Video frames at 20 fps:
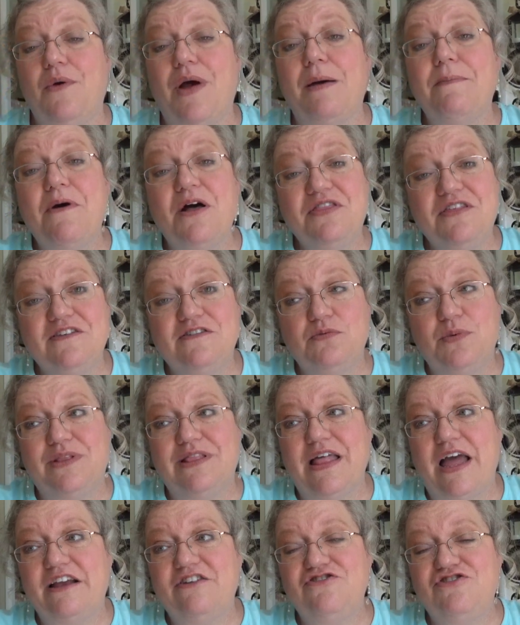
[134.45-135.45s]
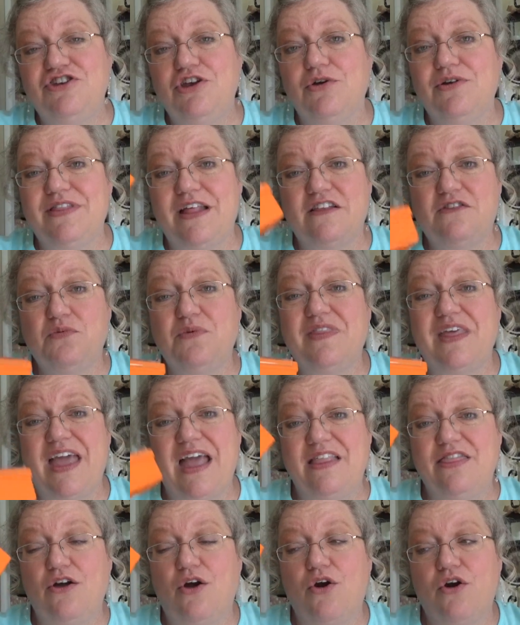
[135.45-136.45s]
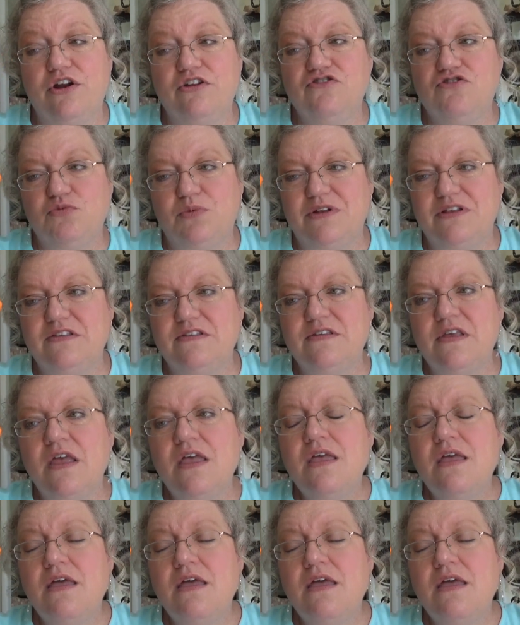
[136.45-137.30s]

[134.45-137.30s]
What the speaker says: I bought this one last year, and that's when they had the orange ones.